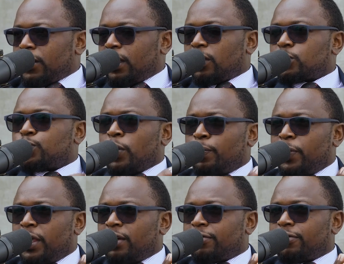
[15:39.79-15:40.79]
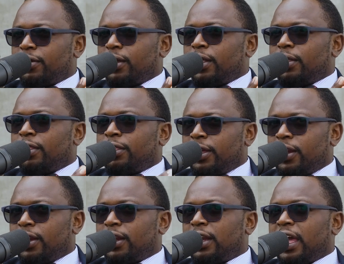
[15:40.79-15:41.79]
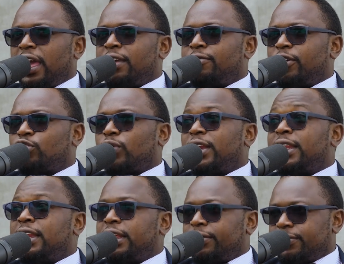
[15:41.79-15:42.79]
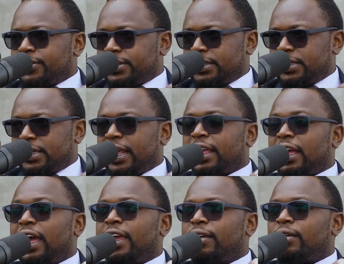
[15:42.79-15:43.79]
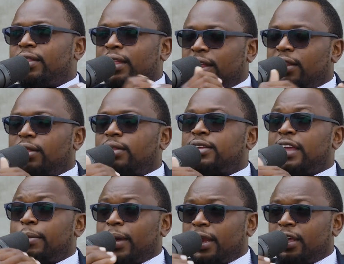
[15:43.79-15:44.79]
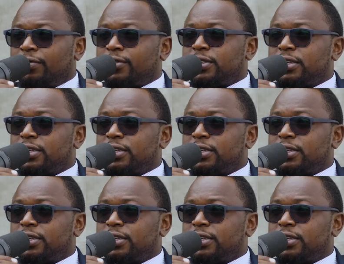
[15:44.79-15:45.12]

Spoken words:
I was pro PF. Then I eventually left. The time I left.